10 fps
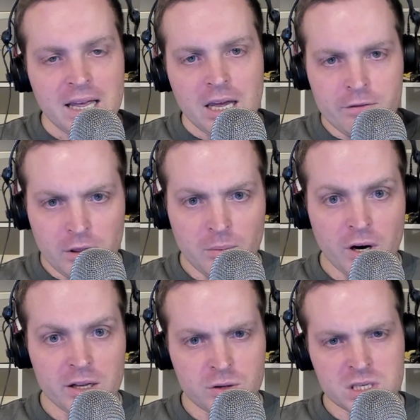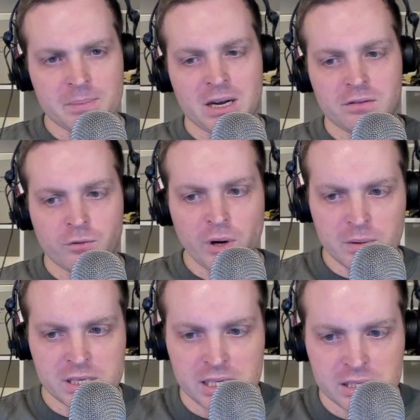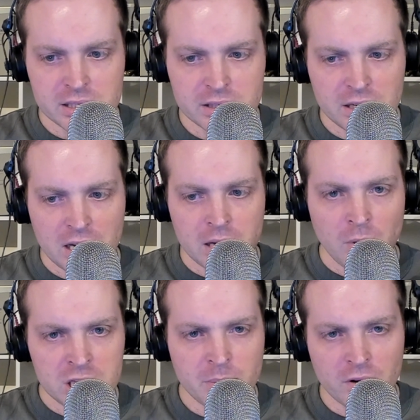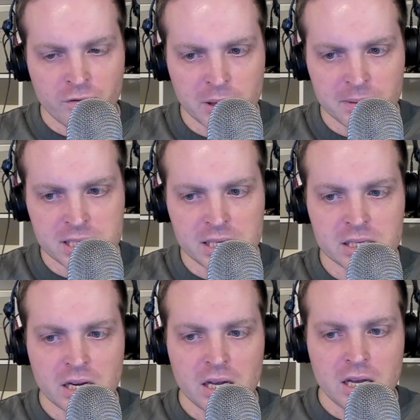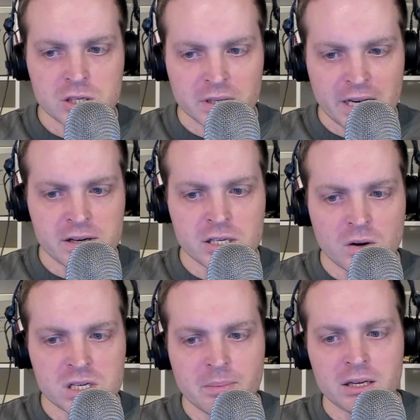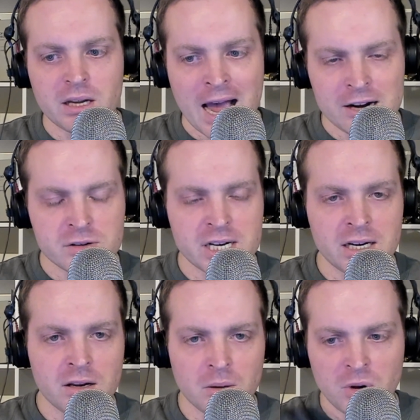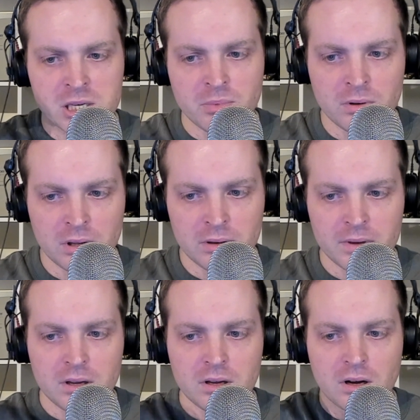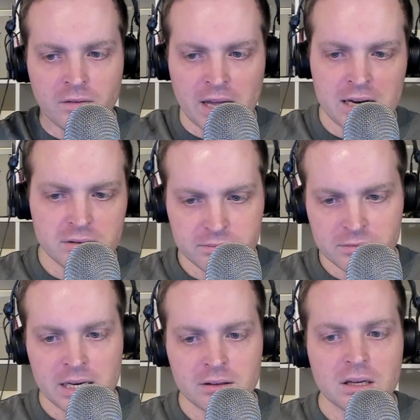Furthermore, he talks about frequencies and multiple of frequencies. So Terrence talks about hydrogen and the multiple of that, right?